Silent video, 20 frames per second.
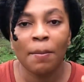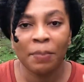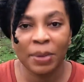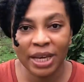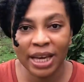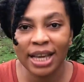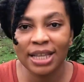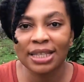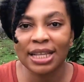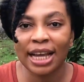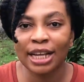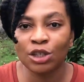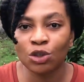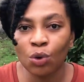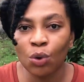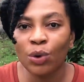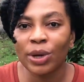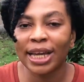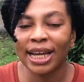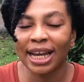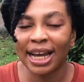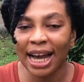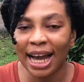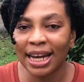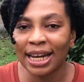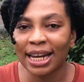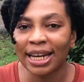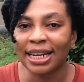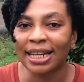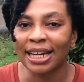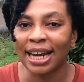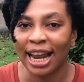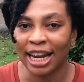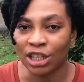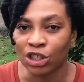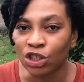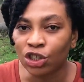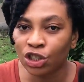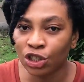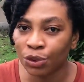because I know in Ghana and
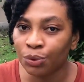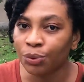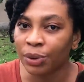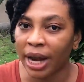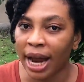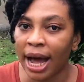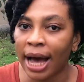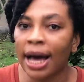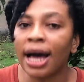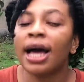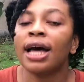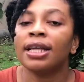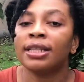Nigeria